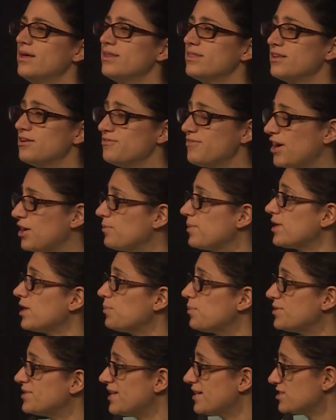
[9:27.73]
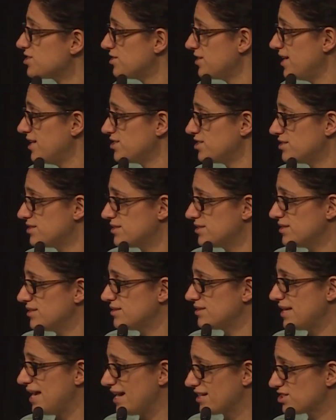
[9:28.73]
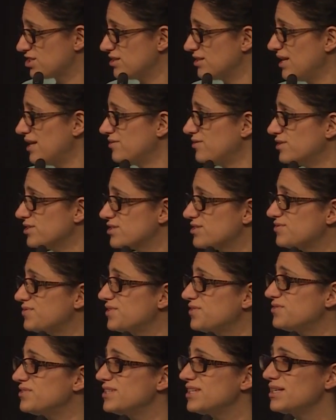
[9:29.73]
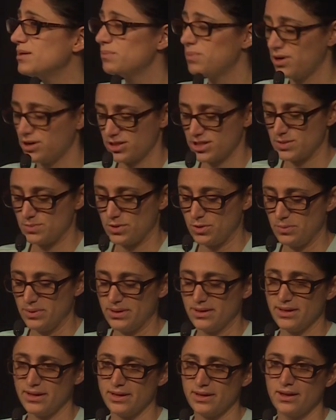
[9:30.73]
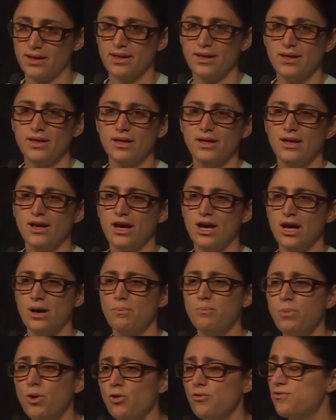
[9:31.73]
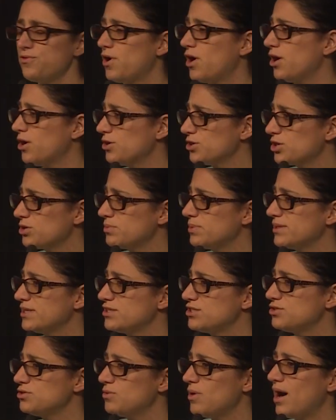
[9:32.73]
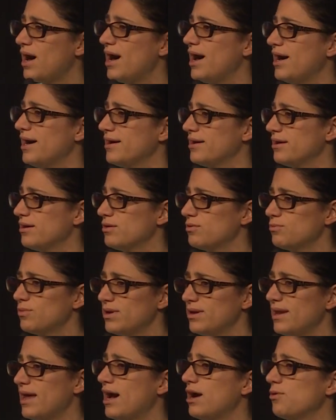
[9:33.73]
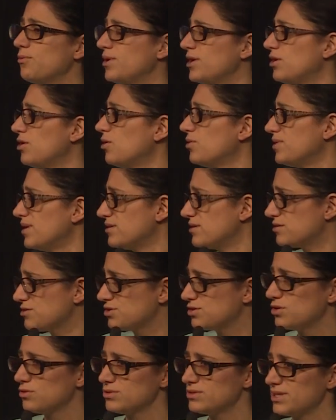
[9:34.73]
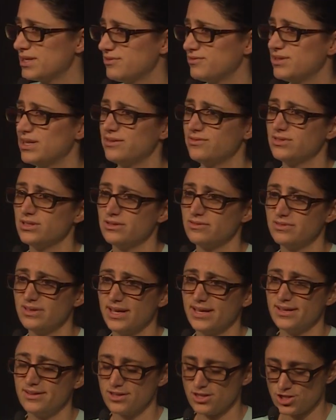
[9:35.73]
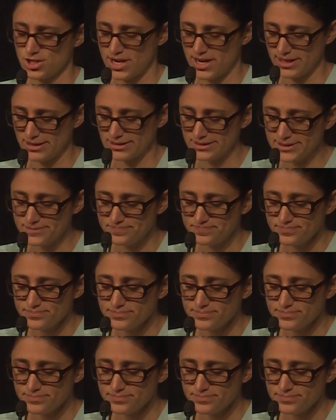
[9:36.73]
The Environmental Protection Agency's action level is 15 parts per billion. Both arguably too high when now we know that there's no safe level of lead in a child.